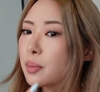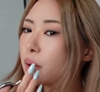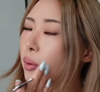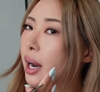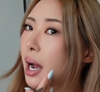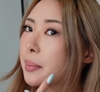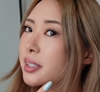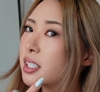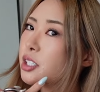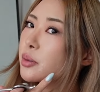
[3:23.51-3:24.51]
but what
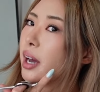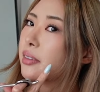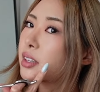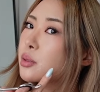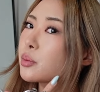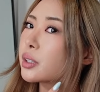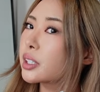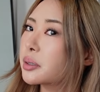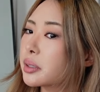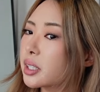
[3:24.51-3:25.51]
happens is you get this
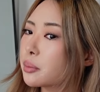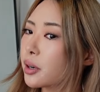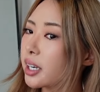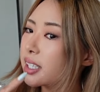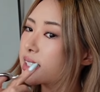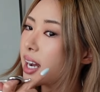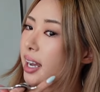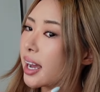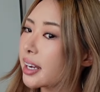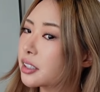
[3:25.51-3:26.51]
really, really pretty
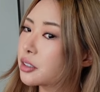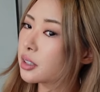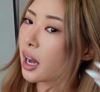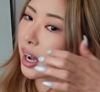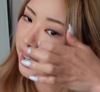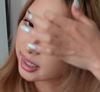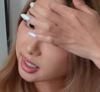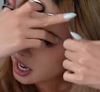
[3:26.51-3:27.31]
diagonal line,